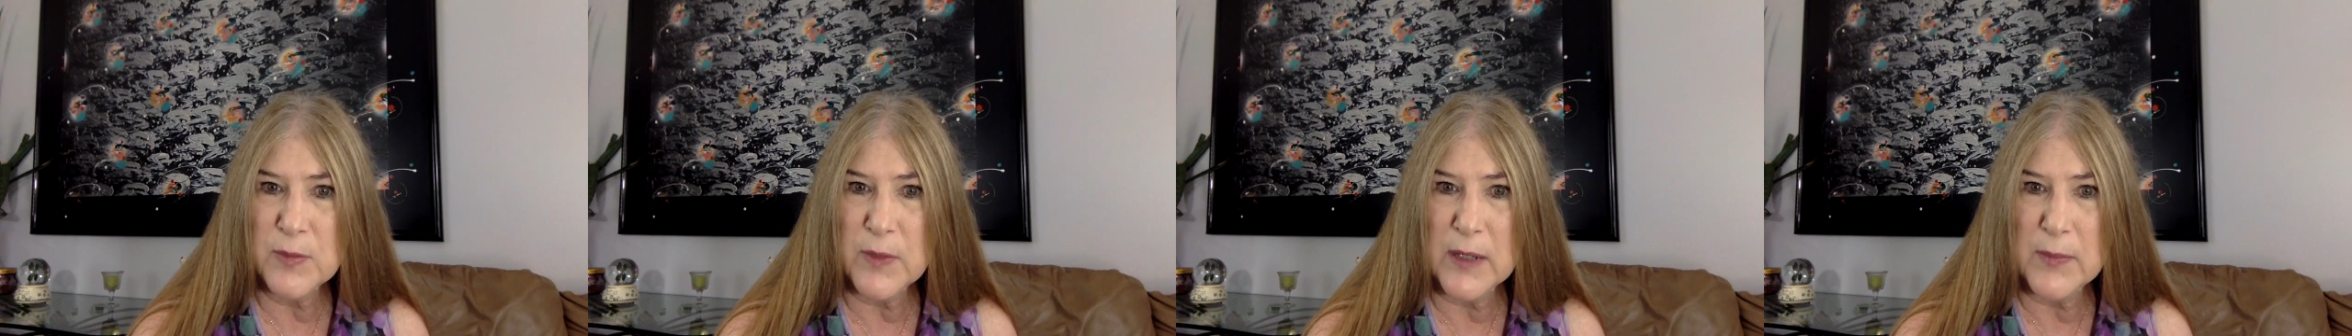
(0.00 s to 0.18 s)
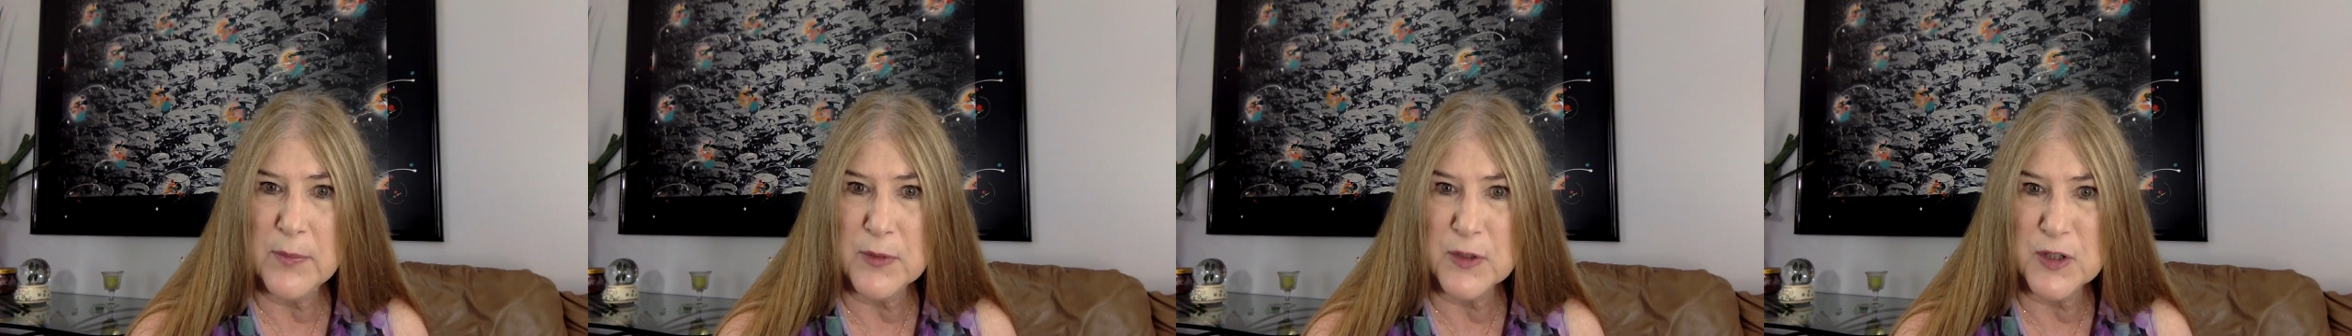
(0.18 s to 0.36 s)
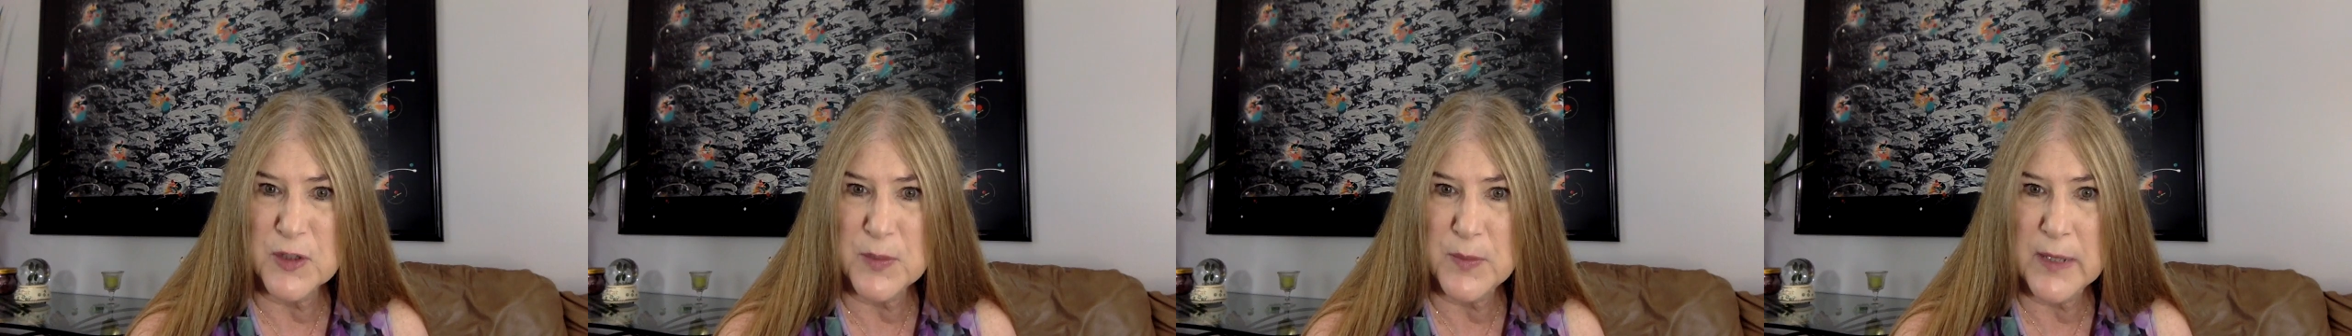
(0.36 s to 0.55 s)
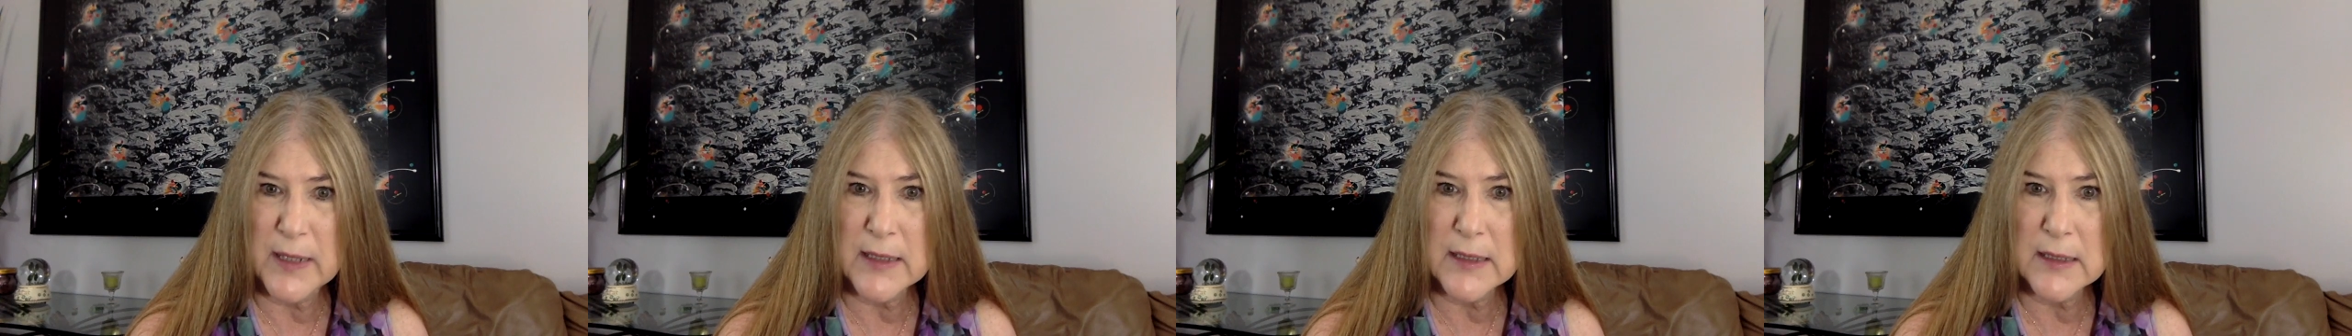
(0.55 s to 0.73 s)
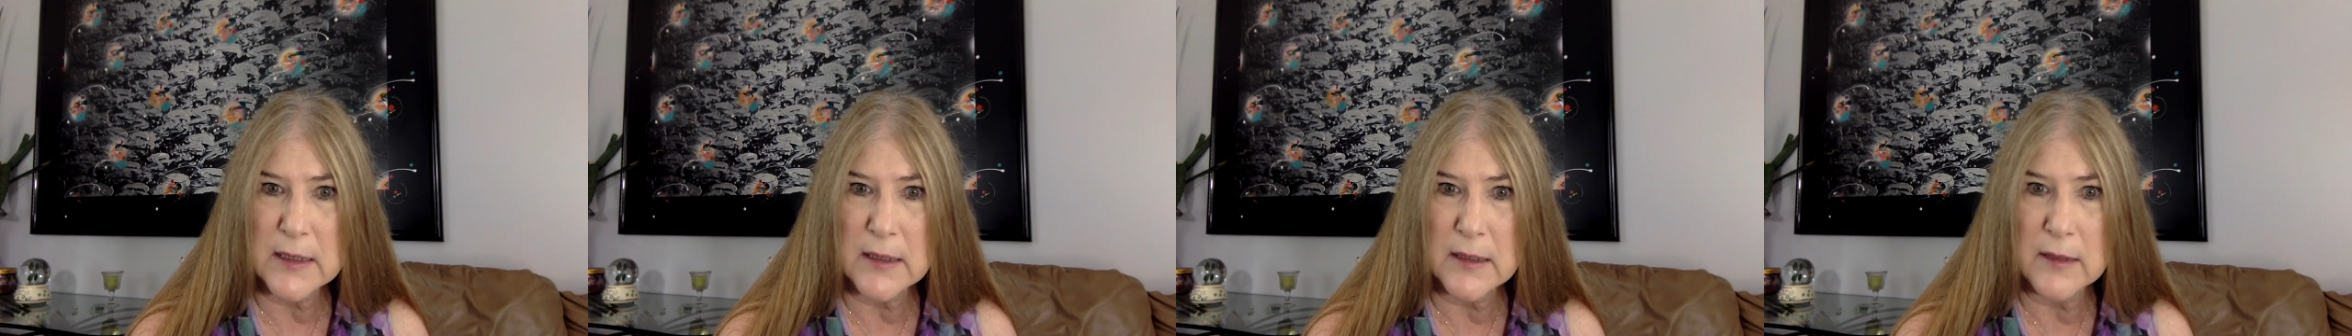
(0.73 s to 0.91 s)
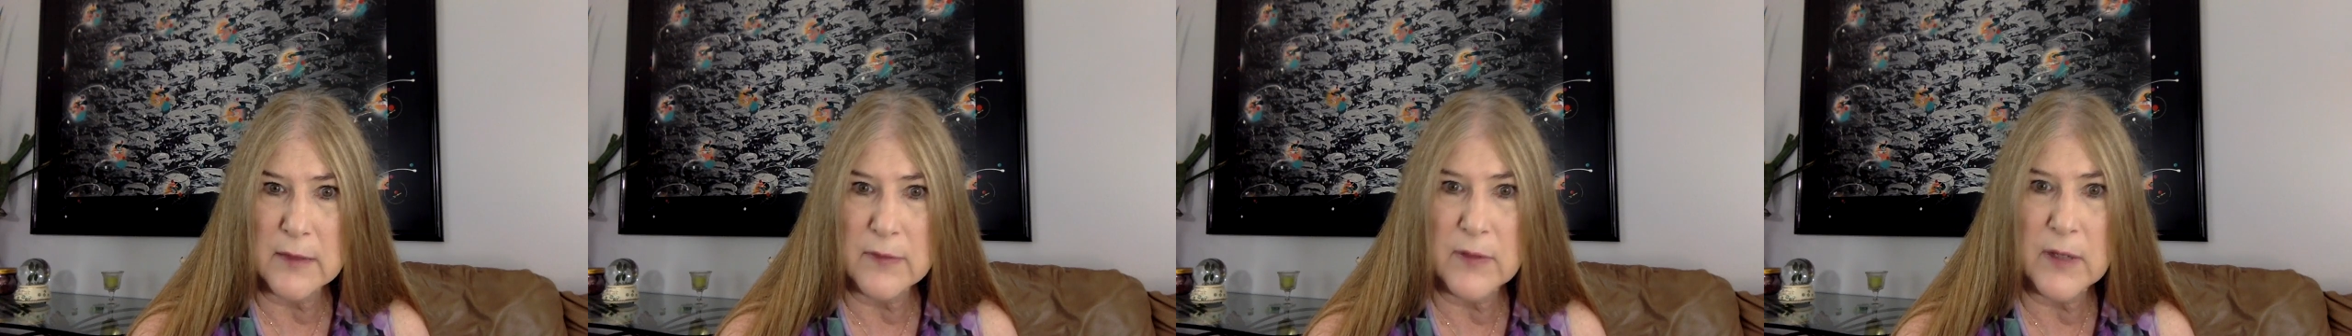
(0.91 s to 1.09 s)
my
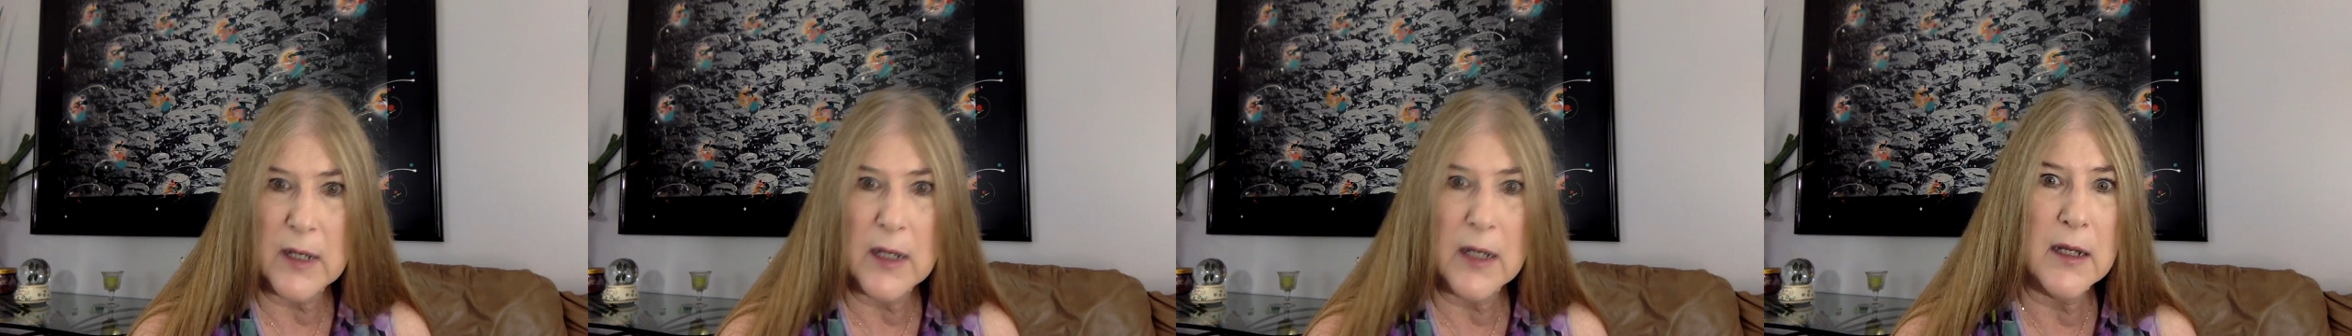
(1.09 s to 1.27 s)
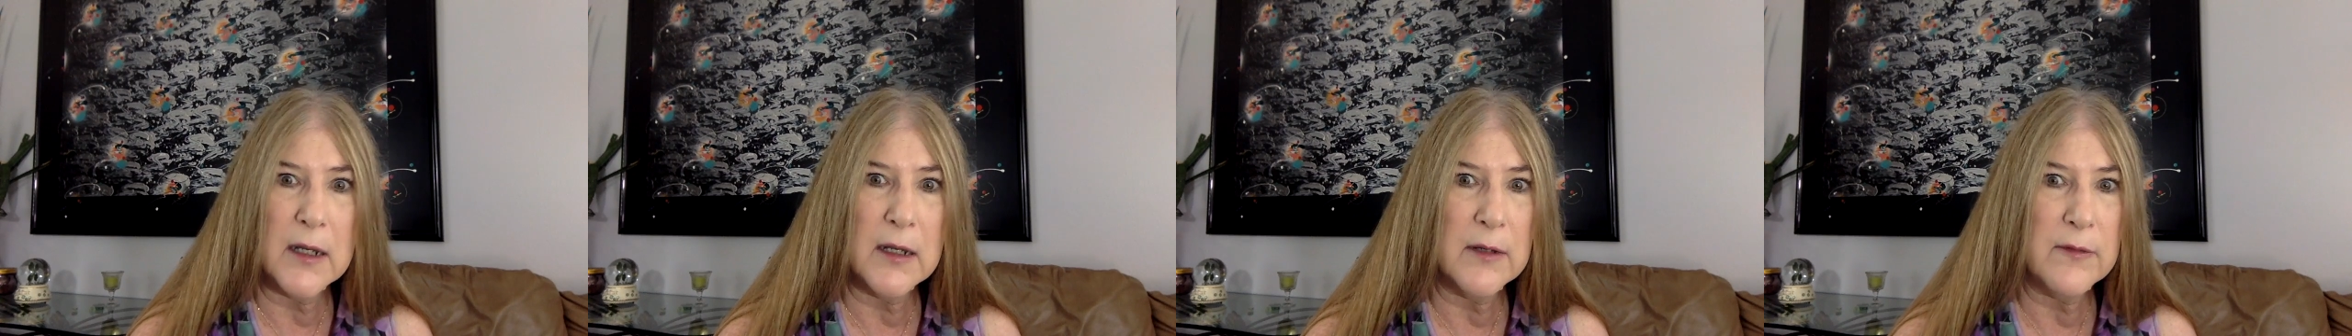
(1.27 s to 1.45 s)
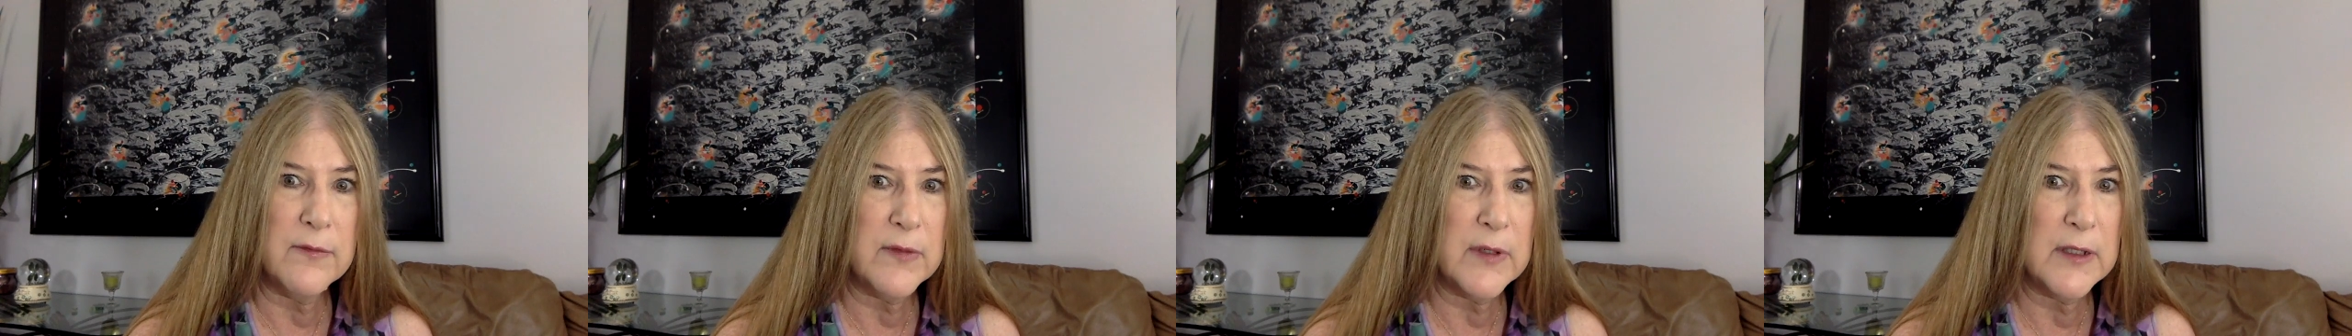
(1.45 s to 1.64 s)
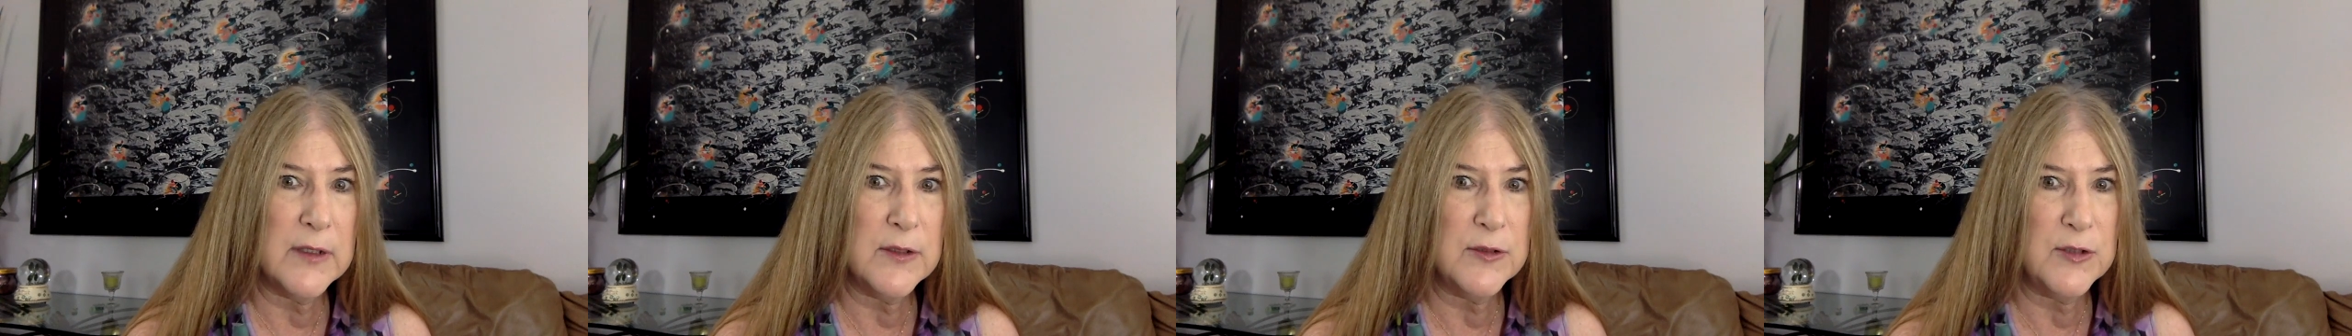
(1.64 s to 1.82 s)
perspective of